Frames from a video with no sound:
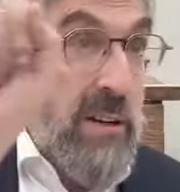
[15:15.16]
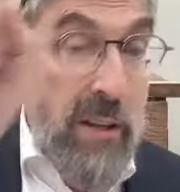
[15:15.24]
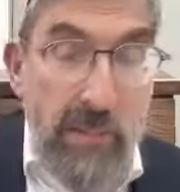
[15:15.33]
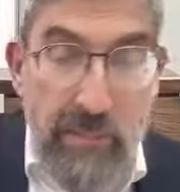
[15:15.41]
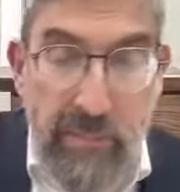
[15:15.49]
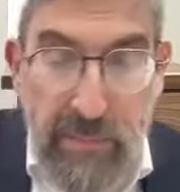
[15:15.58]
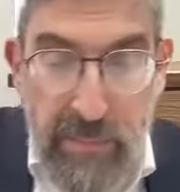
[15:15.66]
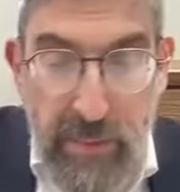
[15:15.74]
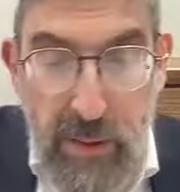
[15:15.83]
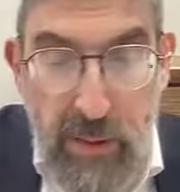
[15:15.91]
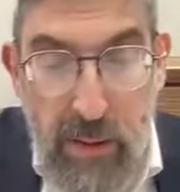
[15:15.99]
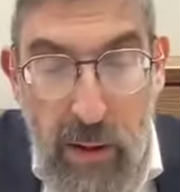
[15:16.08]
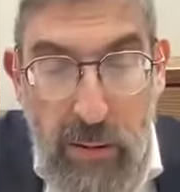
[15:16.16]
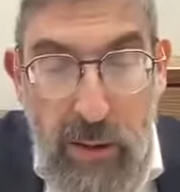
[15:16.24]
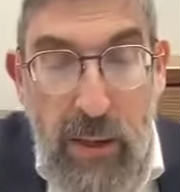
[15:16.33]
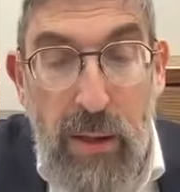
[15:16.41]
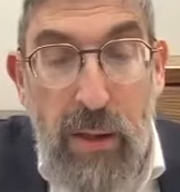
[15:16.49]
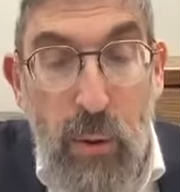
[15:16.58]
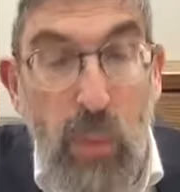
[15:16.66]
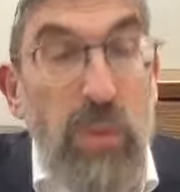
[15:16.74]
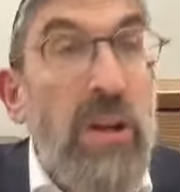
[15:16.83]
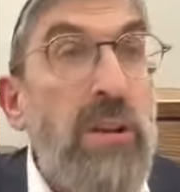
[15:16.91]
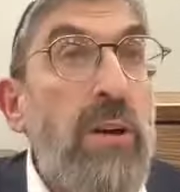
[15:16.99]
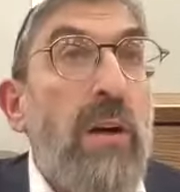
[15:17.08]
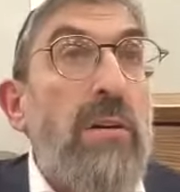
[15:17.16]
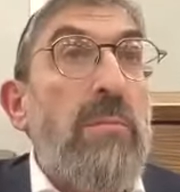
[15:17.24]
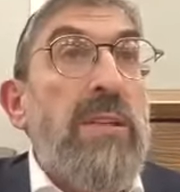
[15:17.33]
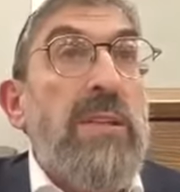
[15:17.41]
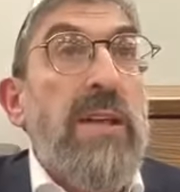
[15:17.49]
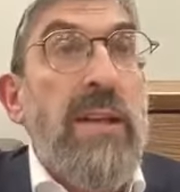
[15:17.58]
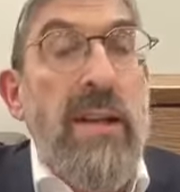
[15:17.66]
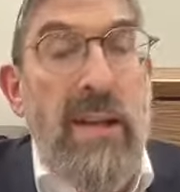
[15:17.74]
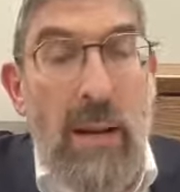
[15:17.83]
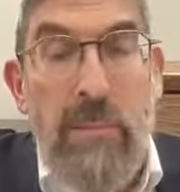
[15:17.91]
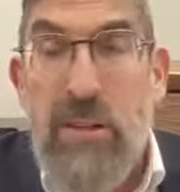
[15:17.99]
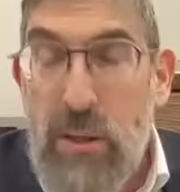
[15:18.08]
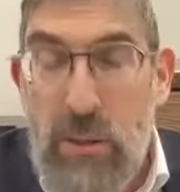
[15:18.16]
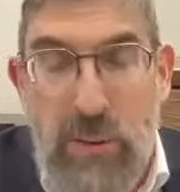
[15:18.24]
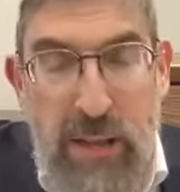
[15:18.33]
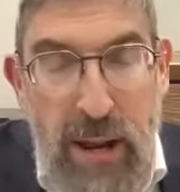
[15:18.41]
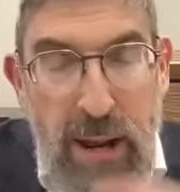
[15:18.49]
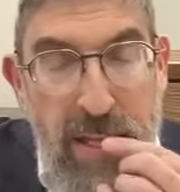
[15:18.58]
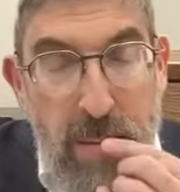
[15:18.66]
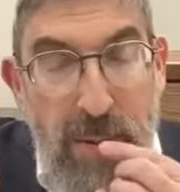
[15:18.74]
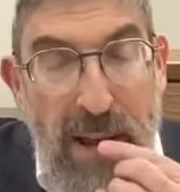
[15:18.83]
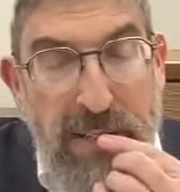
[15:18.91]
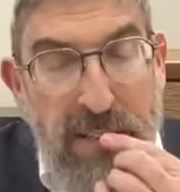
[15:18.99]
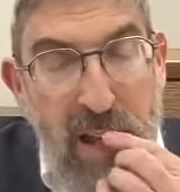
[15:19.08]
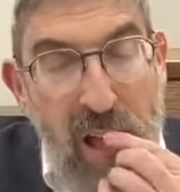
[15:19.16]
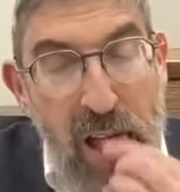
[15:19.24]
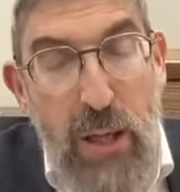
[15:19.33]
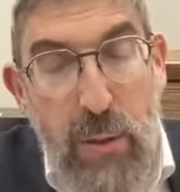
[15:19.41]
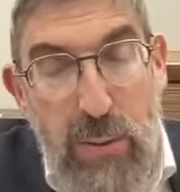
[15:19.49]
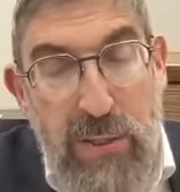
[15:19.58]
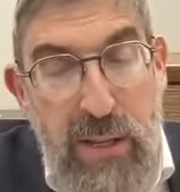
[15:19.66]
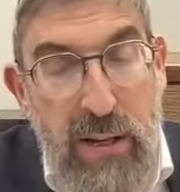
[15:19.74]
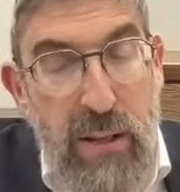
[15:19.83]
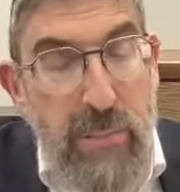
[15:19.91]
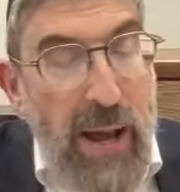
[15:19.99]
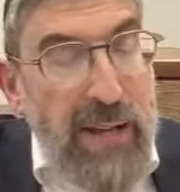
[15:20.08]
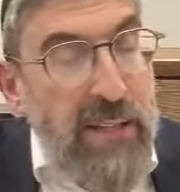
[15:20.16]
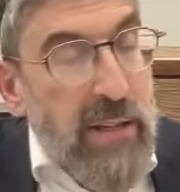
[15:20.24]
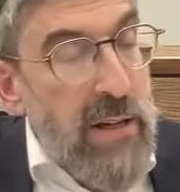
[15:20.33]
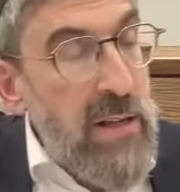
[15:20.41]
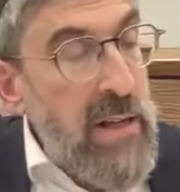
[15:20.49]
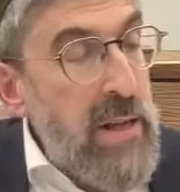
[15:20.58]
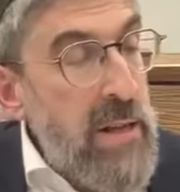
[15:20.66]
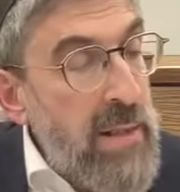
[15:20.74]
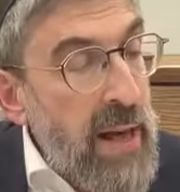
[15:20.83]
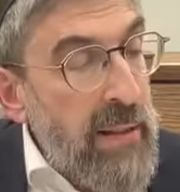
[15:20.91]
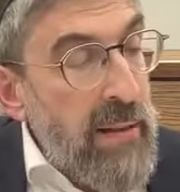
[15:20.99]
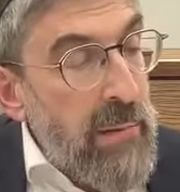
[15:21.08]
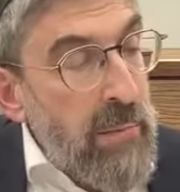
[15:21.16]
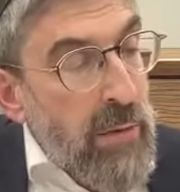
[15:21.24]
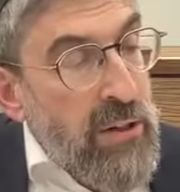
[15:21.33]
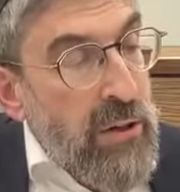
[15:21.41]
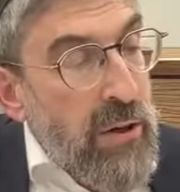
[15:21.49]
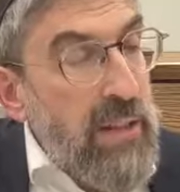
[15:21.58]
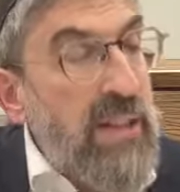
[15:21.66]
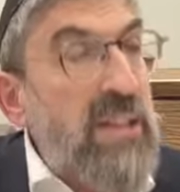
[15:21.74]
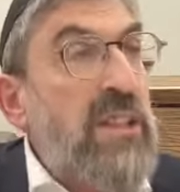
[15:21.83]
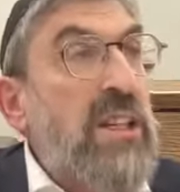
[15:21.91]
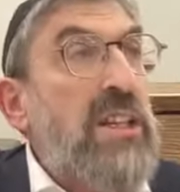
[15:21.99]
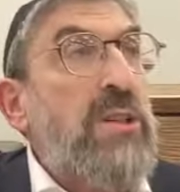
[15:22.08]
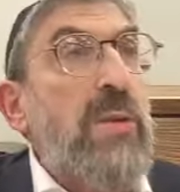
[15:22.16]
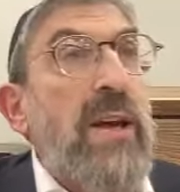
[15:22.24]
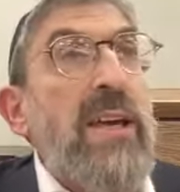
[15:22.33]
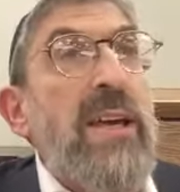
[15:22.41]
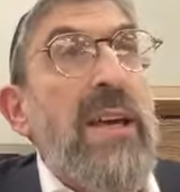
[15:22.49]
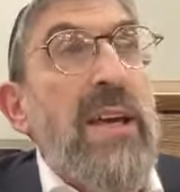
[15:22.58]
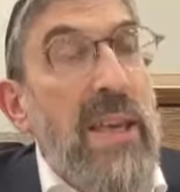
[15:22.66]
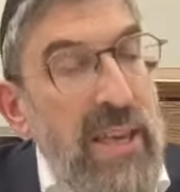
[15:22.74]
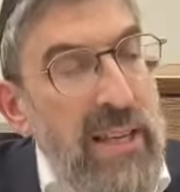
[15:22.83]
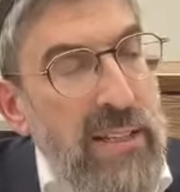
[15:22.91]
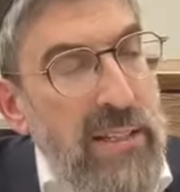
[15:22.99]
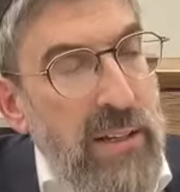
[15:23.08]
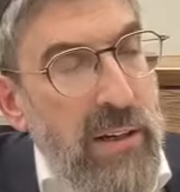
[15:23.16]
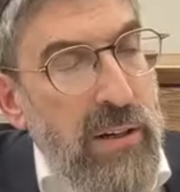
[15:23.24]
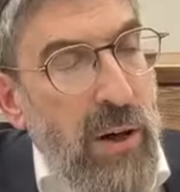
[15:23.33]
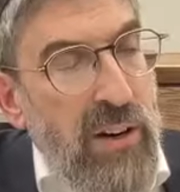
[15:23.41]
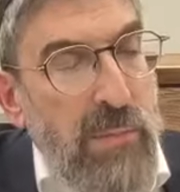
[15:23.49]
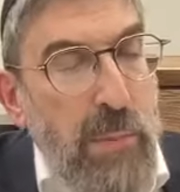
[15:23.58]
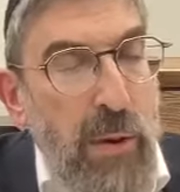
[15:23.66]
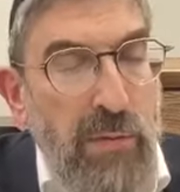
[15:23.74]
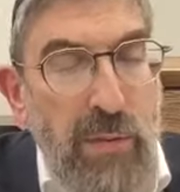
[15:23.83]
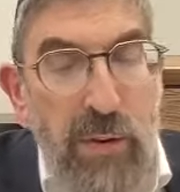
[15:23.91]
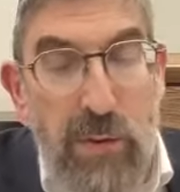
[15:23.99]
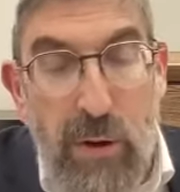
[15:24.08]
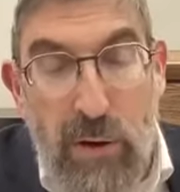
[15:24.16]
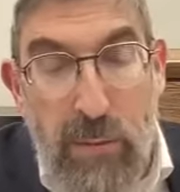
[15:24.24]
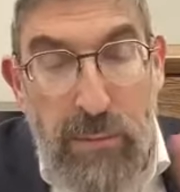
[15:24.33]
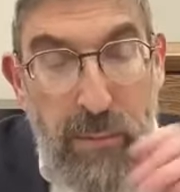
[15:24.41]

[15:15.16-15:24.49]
Oni. Okay. Ulin Adarim. We said in Amish, we said in the Brisa. We said in the Brisa that Rosh Chodesh Tishrei is the cutoff point for Nidarim.